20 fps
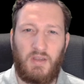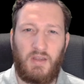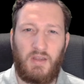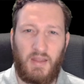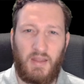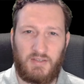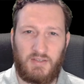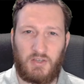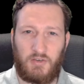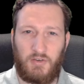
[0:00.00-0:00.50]

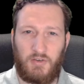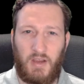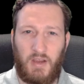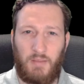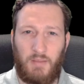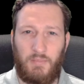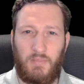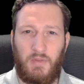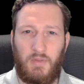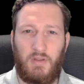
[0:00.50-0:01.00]

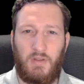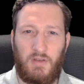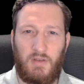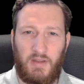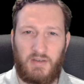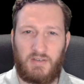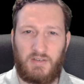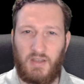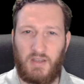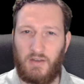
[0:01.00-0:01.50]
Instagram,
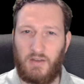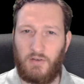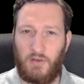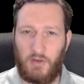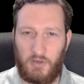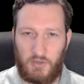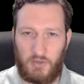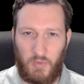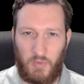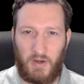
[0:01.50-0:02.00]
LinkedIn, or
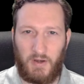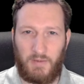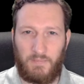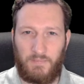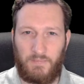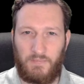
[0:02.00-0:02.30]
Twitter.